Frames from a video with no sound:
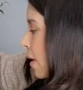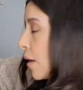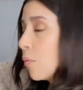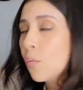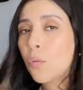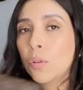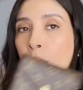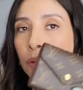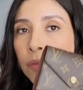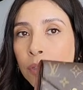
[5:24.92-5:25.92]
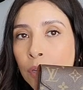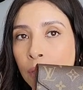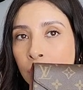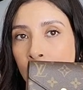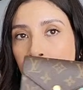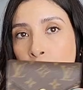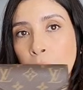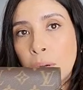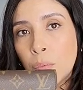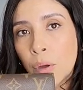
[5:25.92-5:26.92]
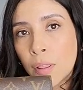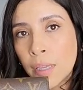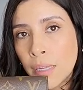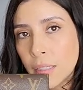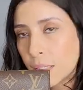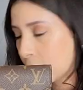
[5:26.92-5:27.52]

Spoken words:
my Louis Vuitton Victorine wallet.